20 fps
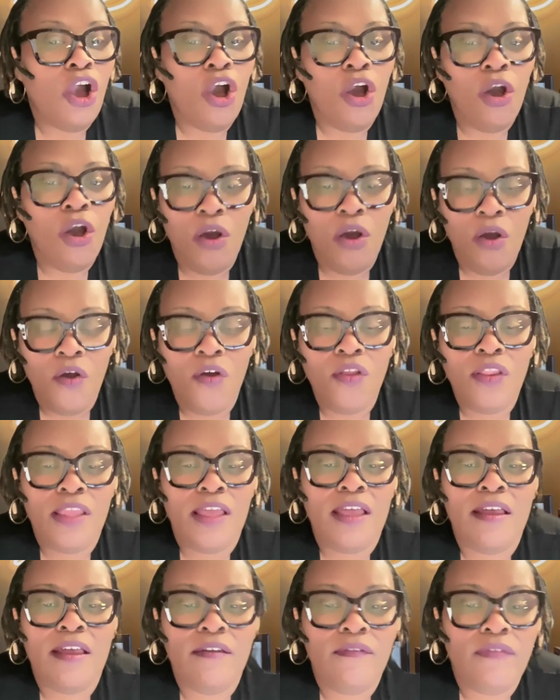
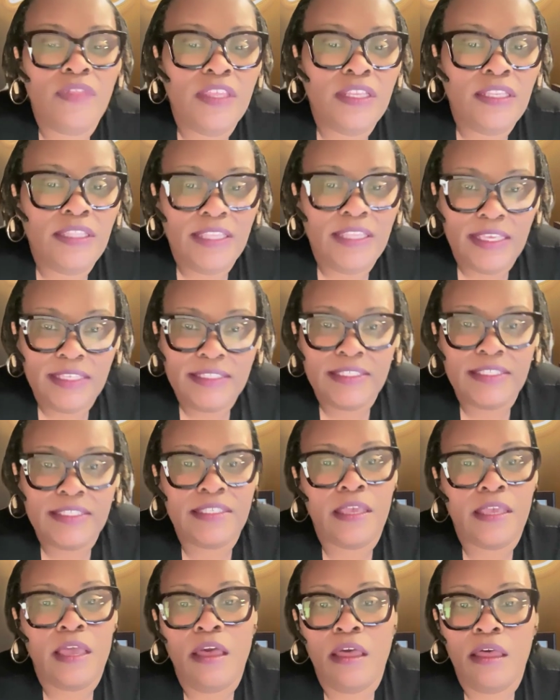all of the
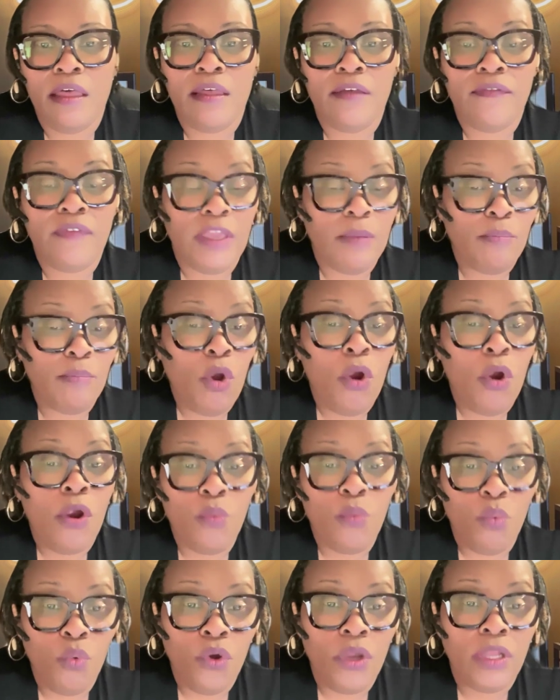lists of, in
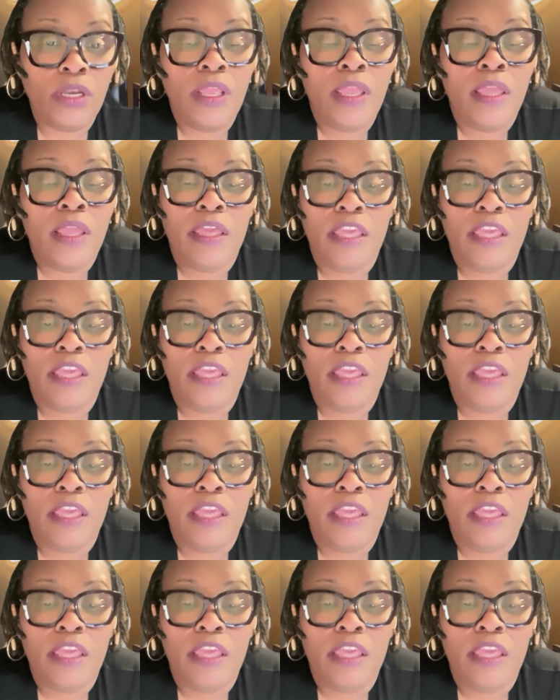Part 1,